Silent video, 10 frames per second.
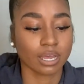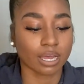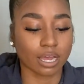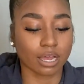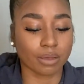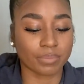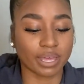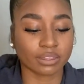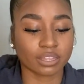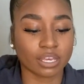
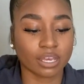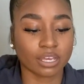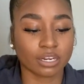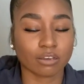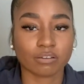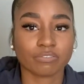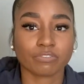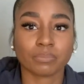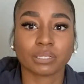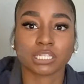And then
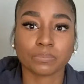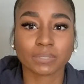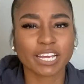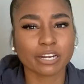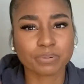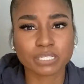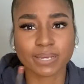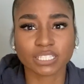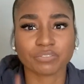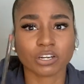from a lip liner
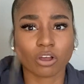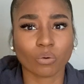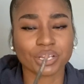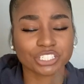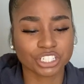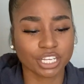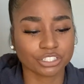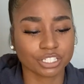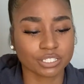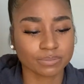perspective, it always
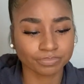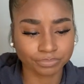changes.